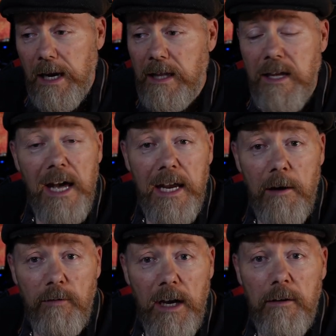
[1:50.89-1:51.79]
in that
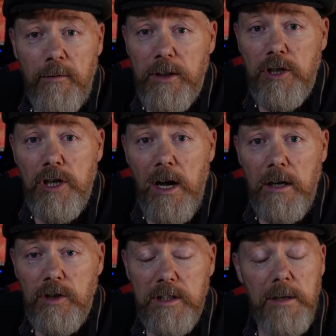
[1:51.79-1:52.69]
area for the
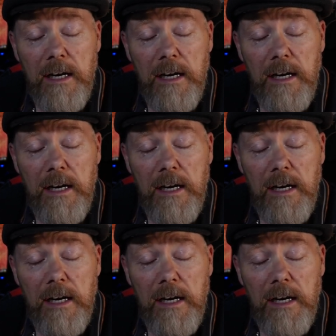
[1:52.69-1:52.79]
chargers.